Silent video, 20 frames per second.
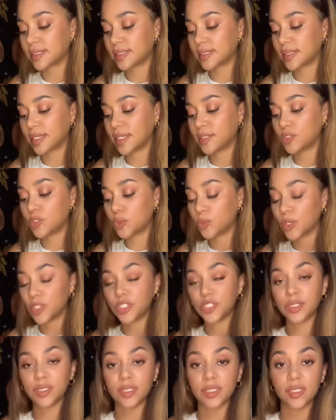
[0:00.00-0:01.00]

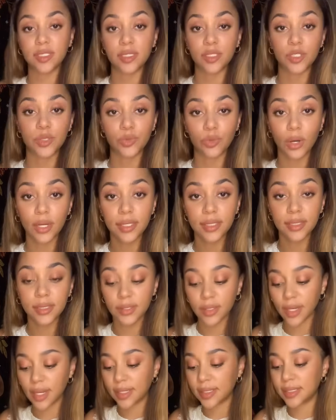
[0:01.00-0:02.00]
intuition, this voice in their
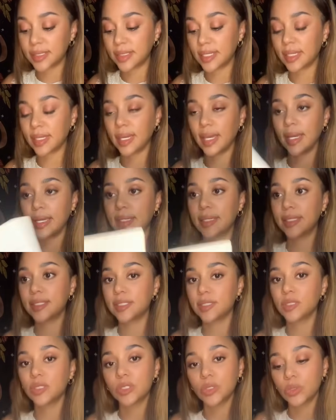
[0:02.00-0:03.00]
head is saying, hey,
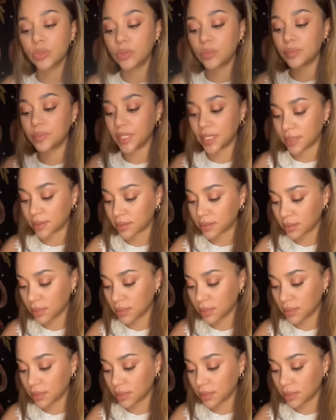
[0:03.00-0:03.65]
listen to me.